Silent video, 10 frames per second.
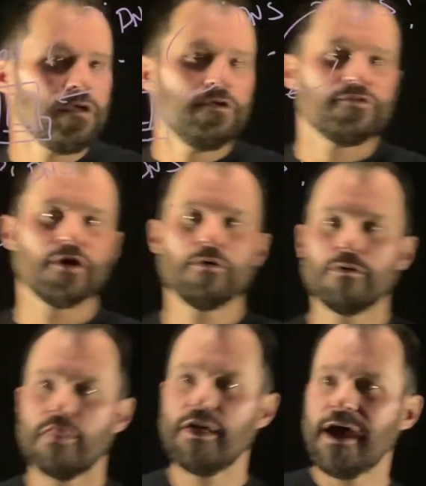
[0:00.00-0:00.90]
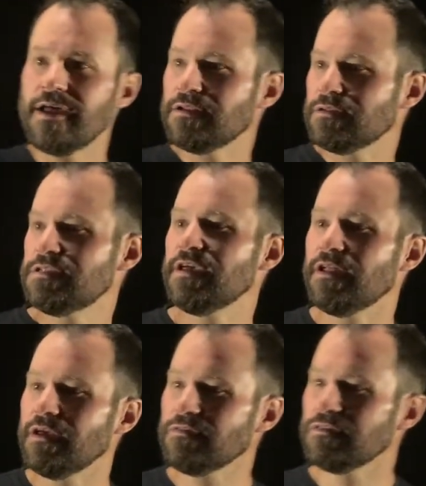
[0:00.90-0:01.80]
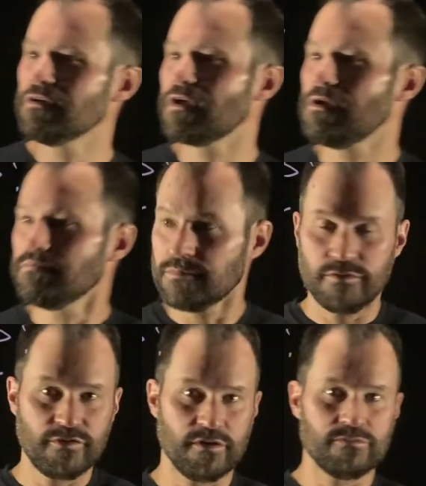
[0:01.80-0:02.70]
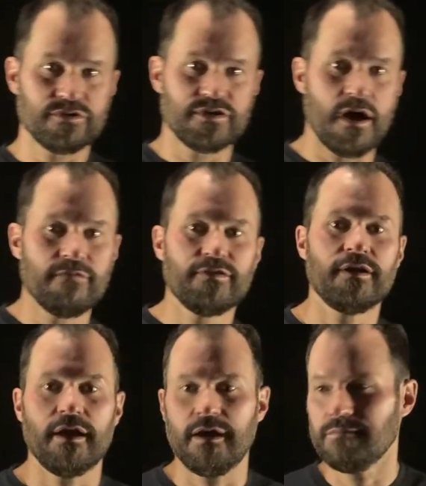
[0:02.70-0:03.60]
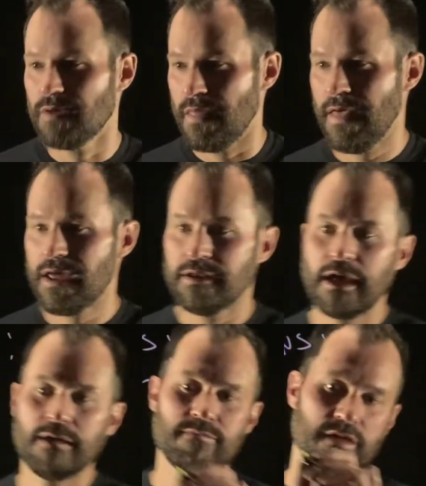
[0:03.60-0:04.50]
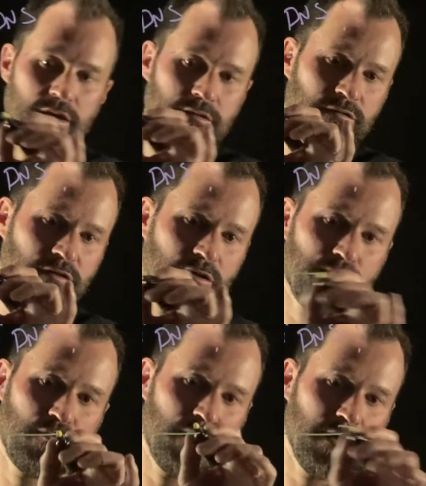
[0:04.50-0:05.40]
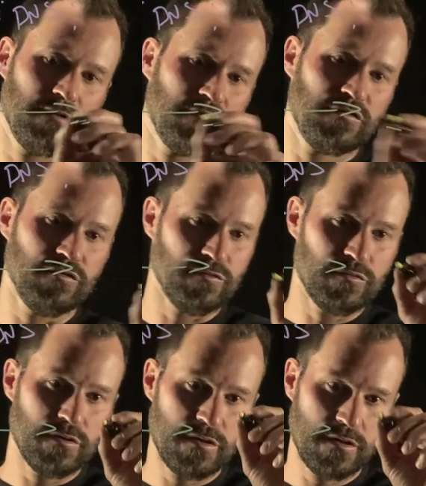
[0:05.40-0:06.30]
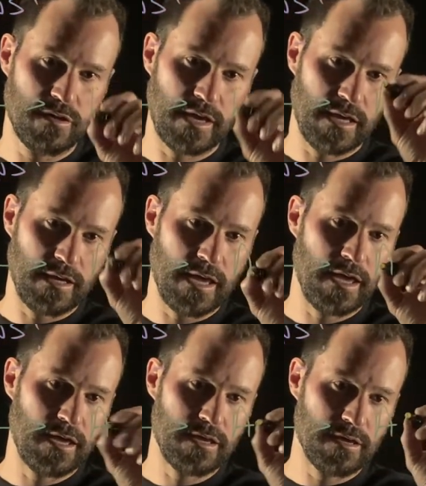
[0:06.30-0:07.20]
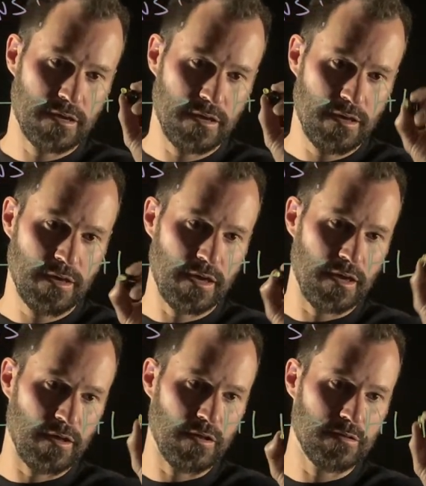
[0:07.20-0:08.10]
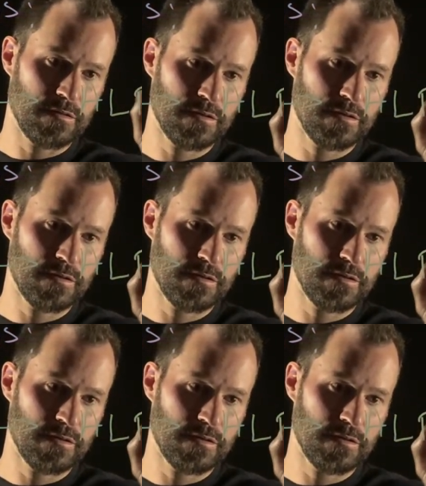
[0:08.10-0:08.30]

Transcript: So that DNS lookup is going to resolve the name, and that name then is going to point to an ALB,